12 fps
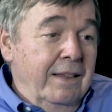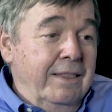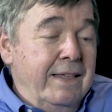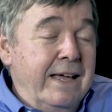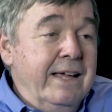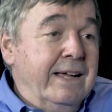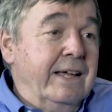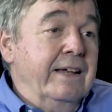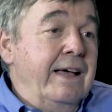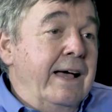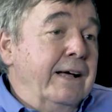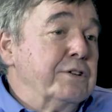They
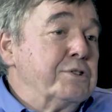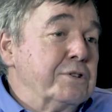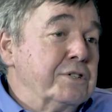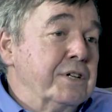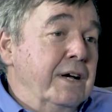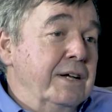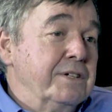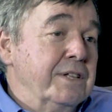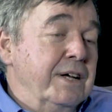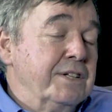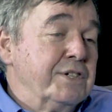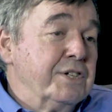can exercise
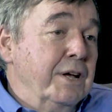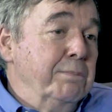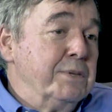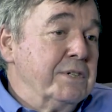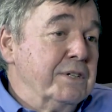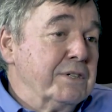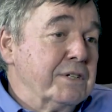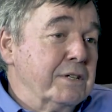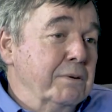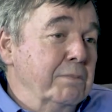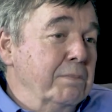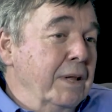that
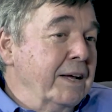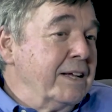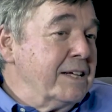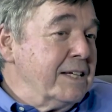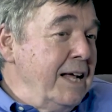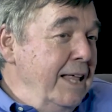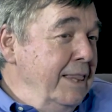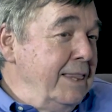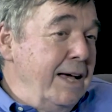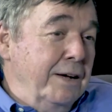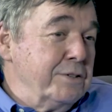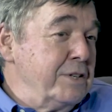subsystem like
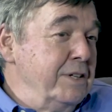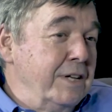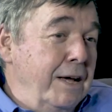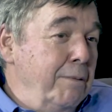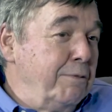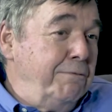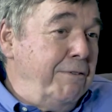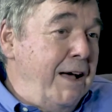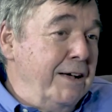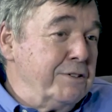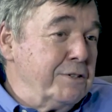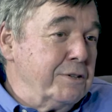10,000 times
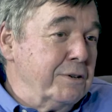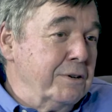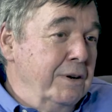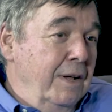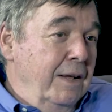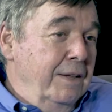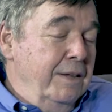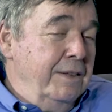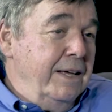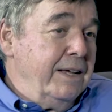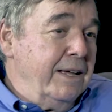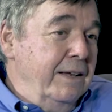faster
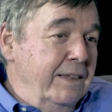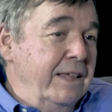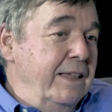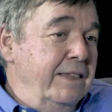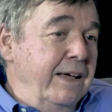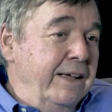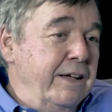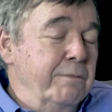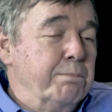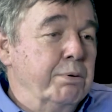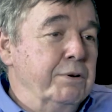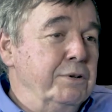than they
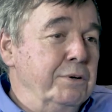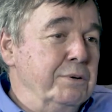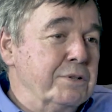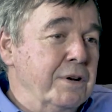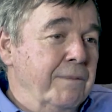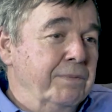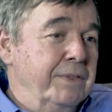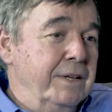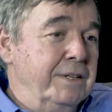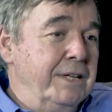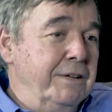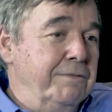can produce
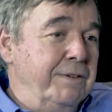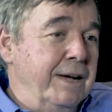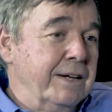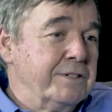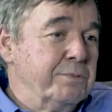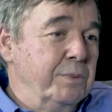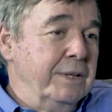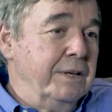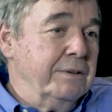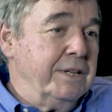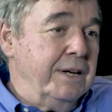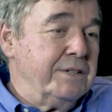the defects when
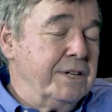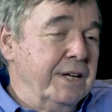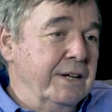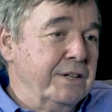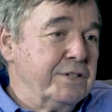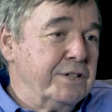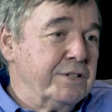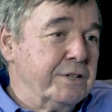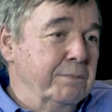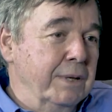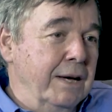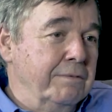they're testing at a
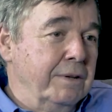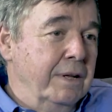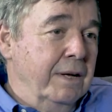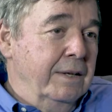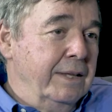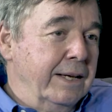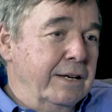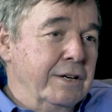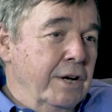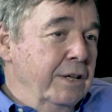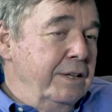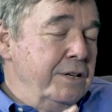system level. they get
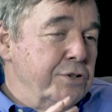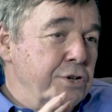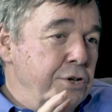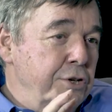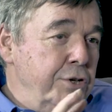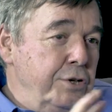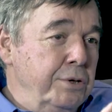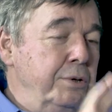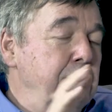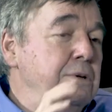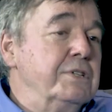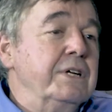these
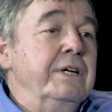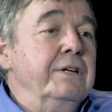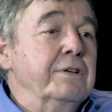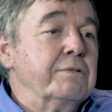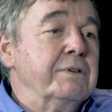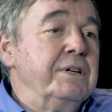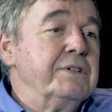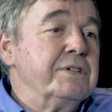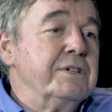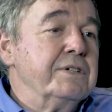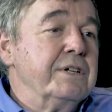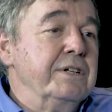huge
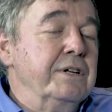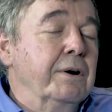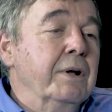increases.